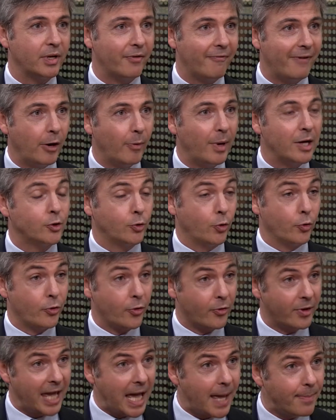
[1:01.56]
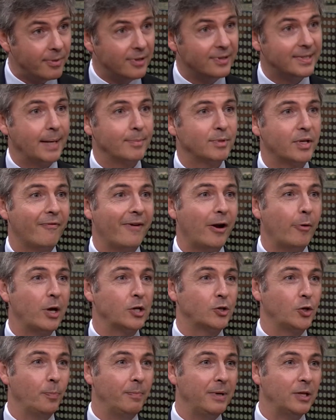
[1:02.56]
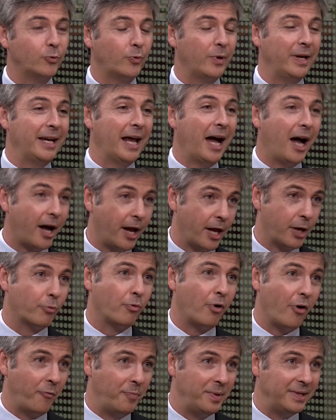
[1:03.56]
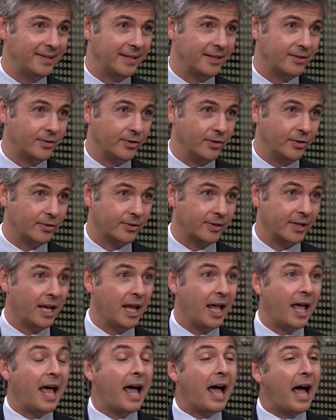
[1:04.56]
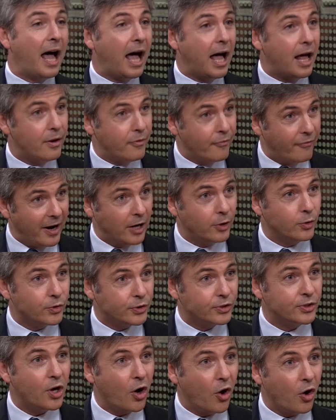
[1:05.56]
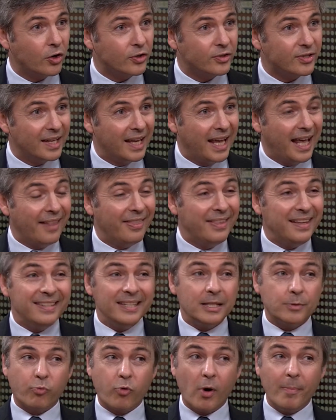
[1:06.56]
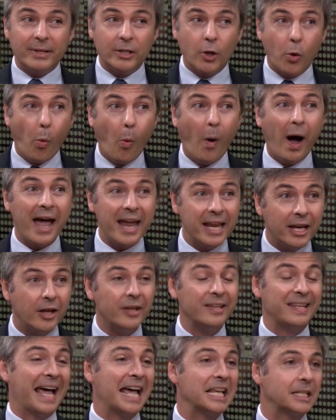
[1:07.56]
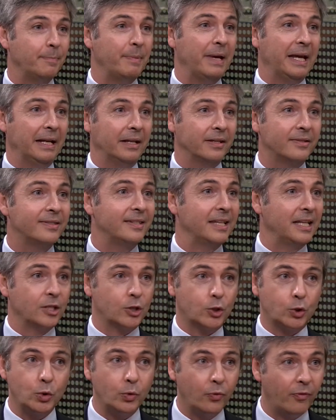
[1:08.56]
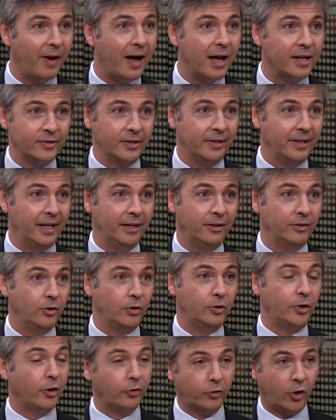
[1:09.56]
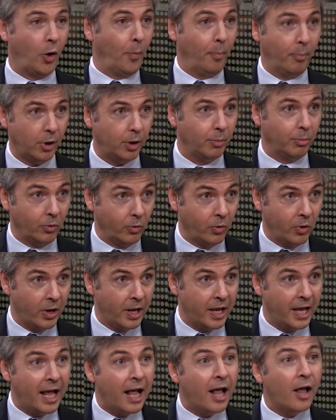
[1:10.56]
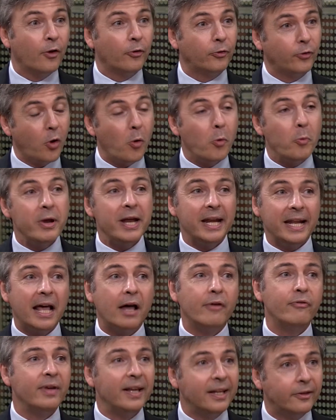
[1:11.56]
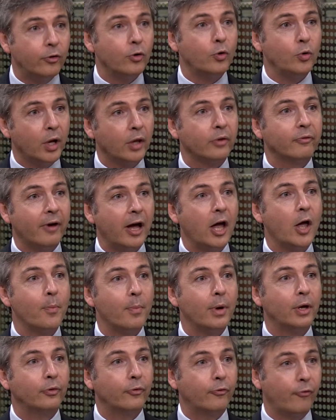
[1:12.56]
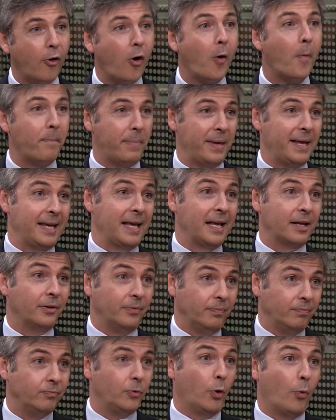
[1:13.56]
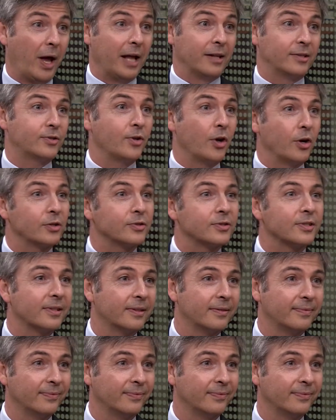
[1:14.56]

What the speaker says: of valuation or the gap in terms of valuation between high growth businesses and value stocks, this is probably the widest it has been since 2000 and the dot-com bubble. So really, I think it's a good environment for picking the right stocks.